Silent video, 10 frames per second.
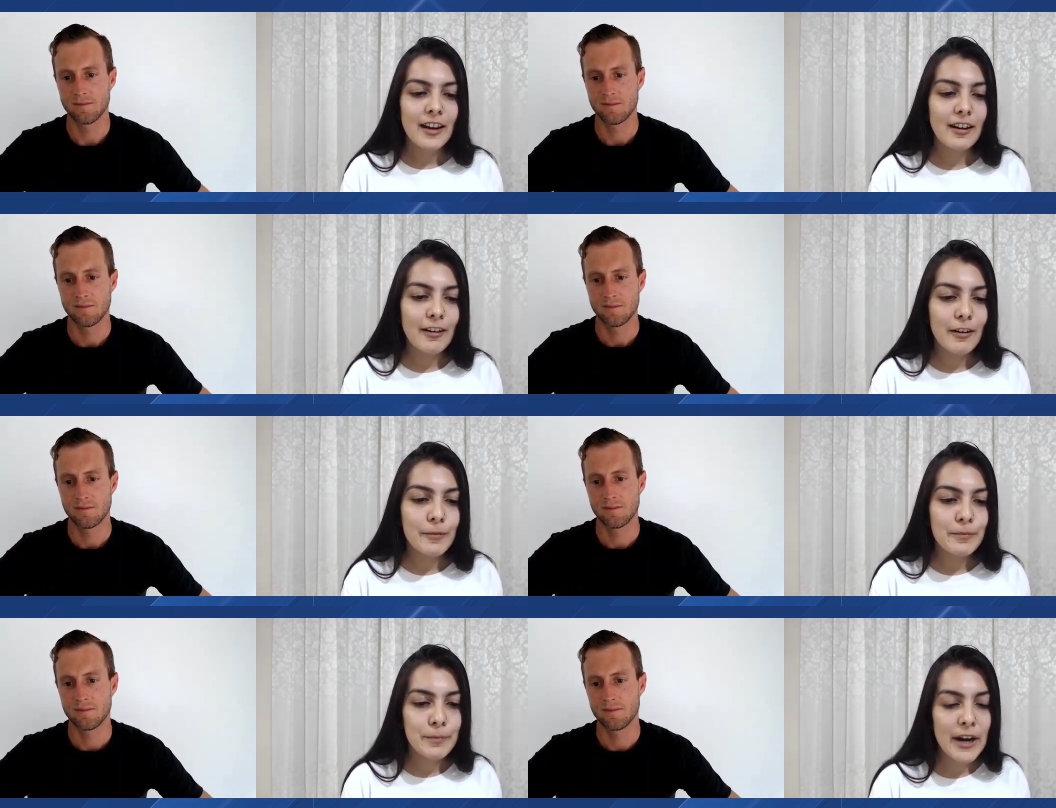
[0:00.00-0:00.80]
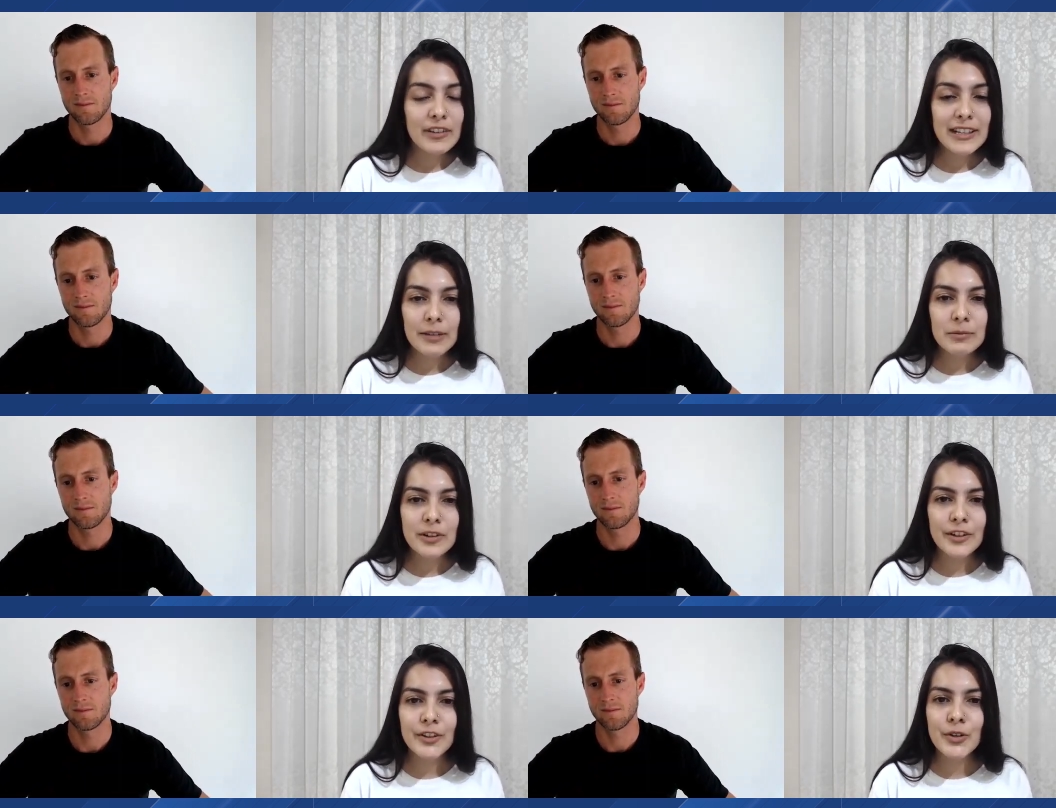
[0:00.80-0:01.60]
Speaker 1: um, private
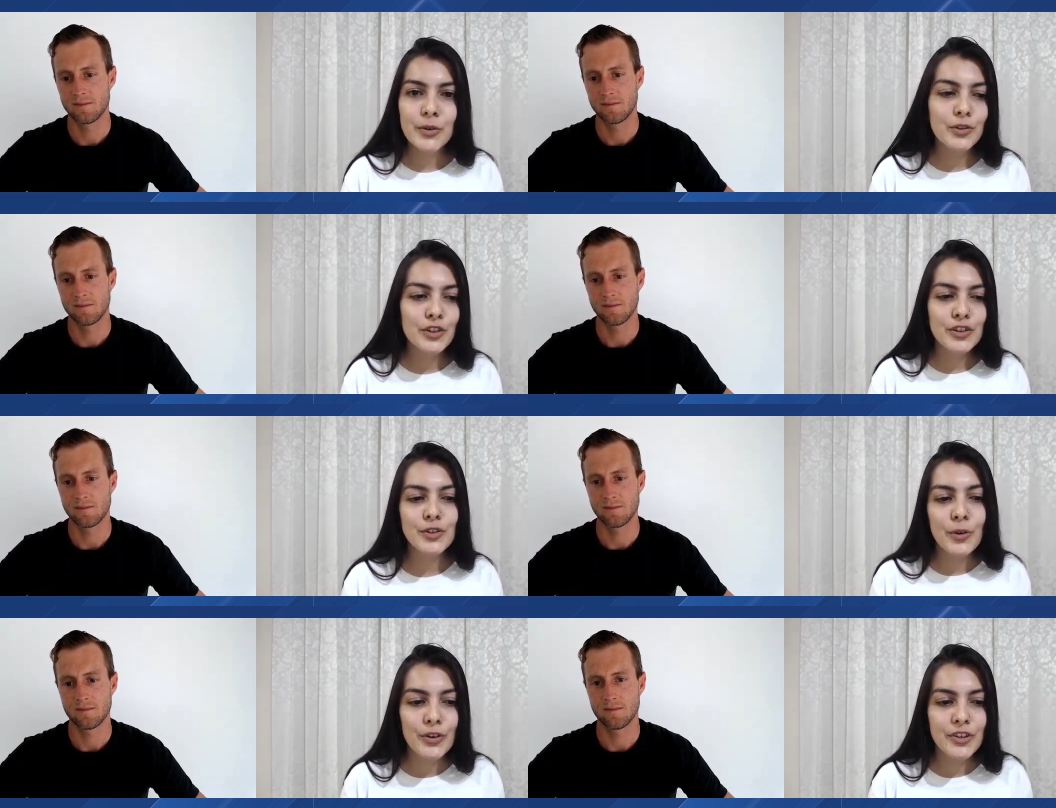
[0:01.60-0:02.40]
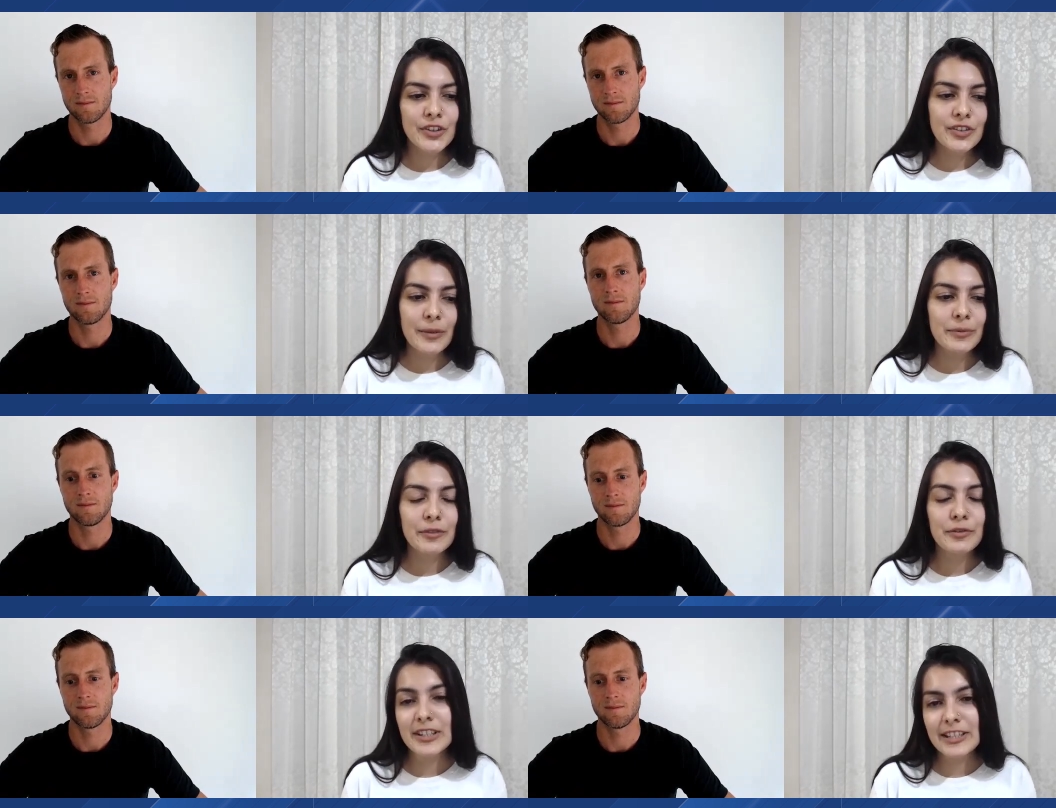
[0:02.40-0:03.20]
labelers who just source something
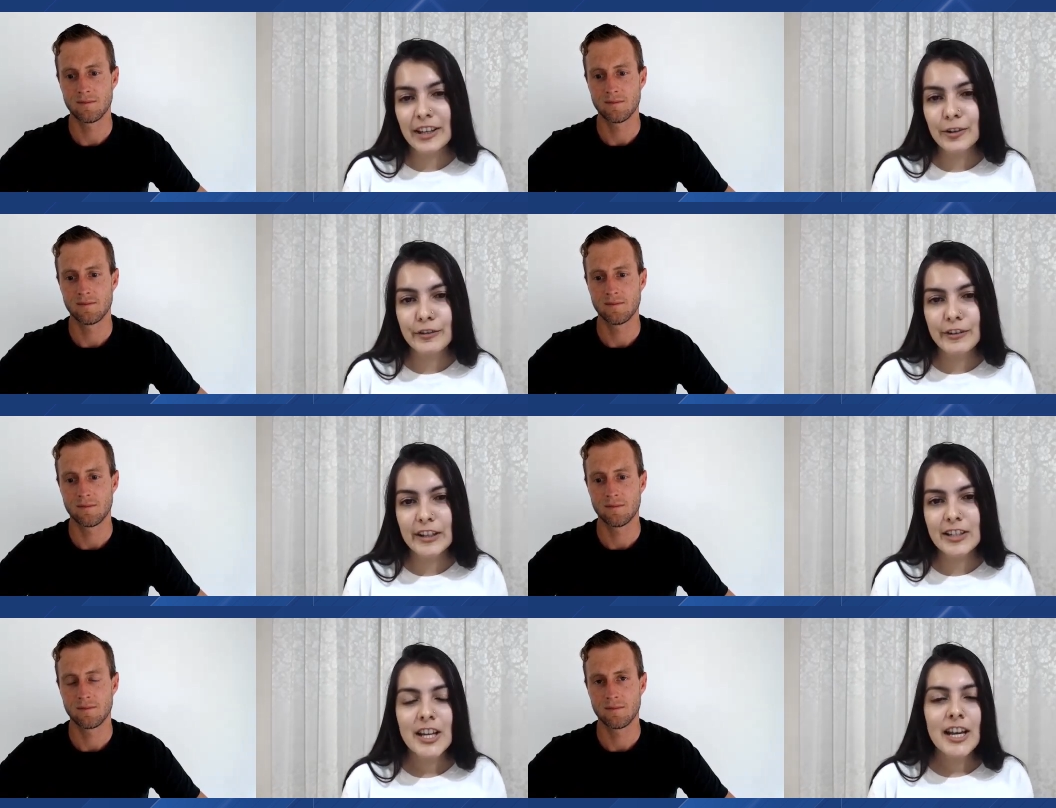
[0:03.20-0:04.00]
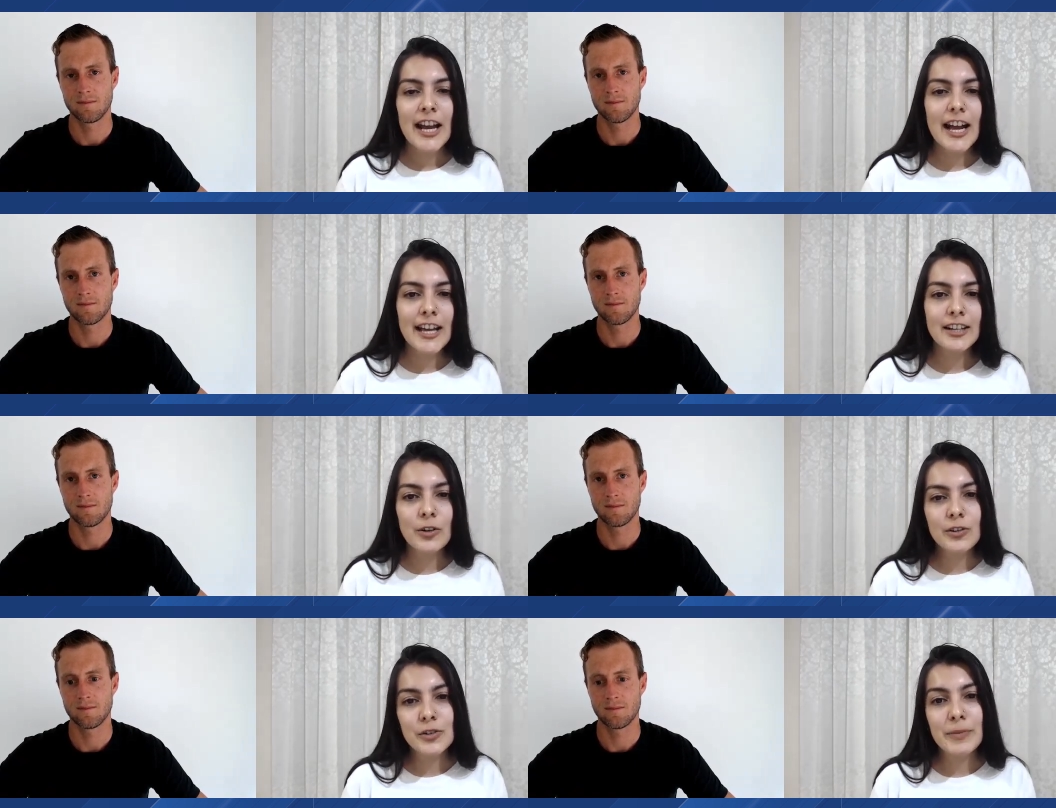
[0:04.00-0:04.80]
for the sake of it, and
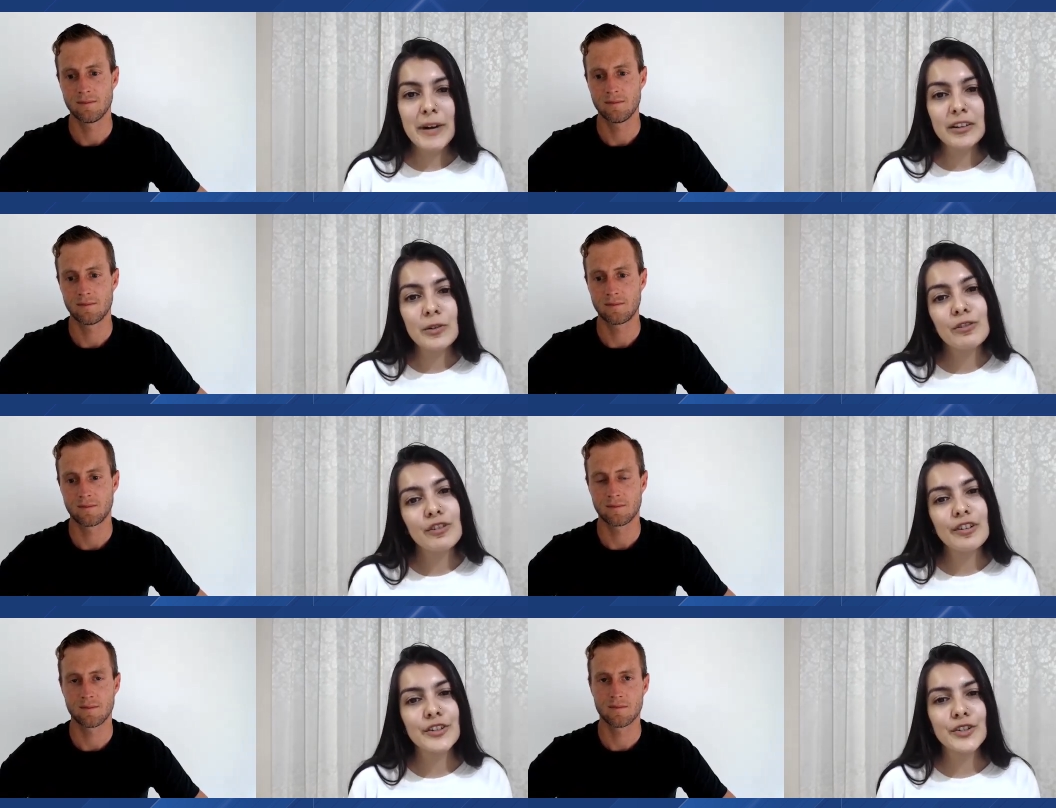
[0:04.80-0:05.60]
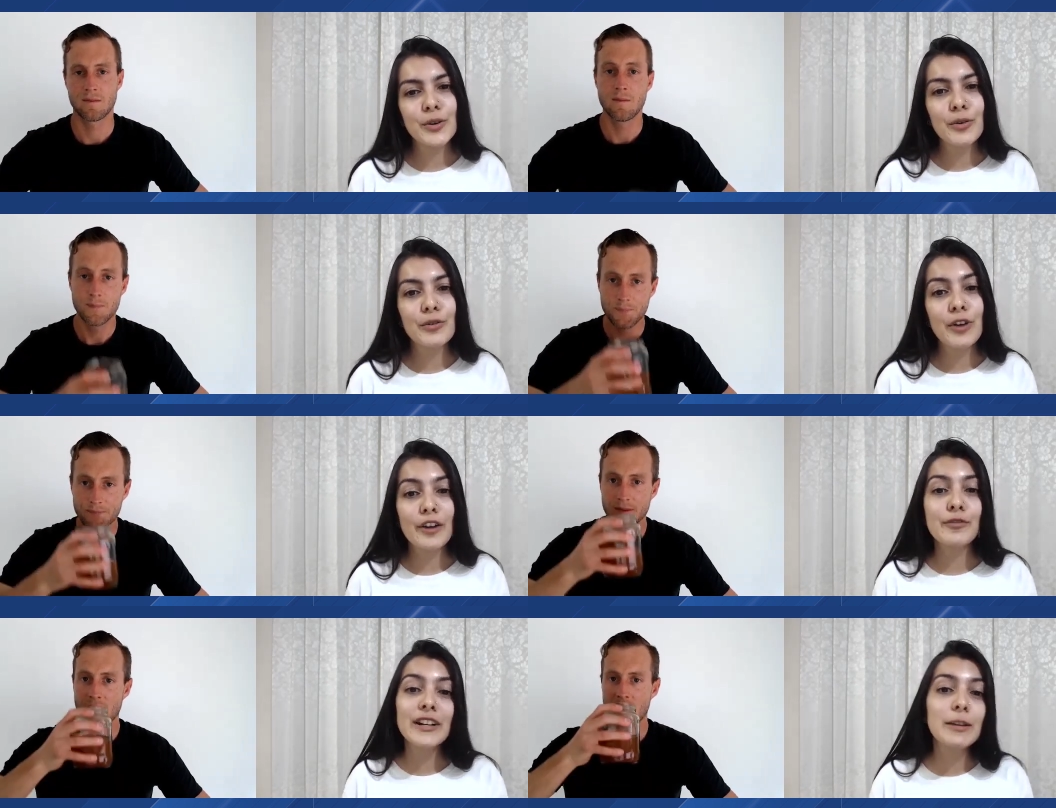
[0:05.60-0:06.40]
also brand owners who are
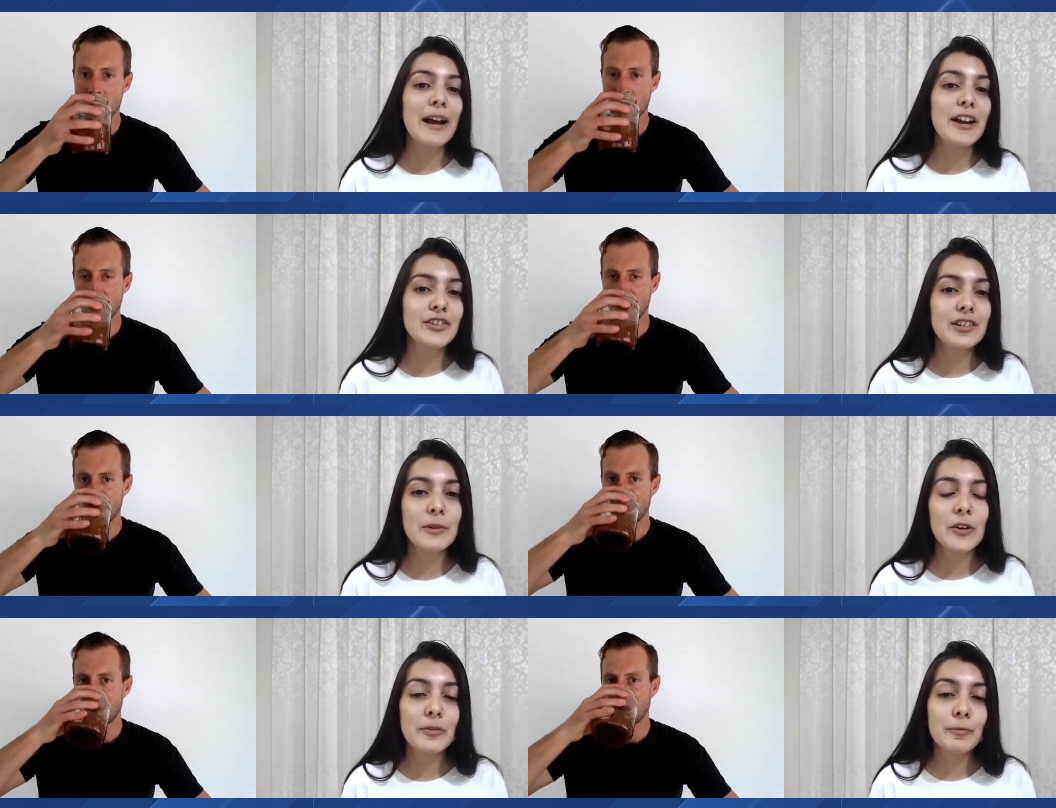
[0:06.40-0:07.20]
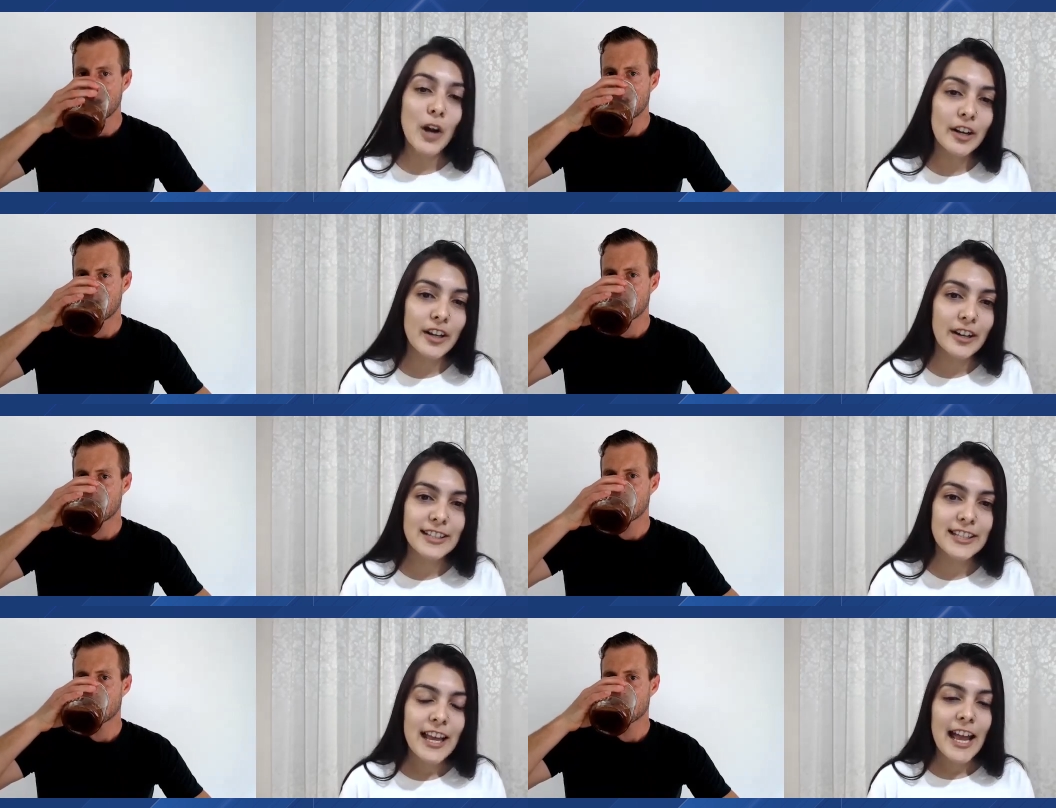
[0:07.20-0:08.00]
really passionate about the products.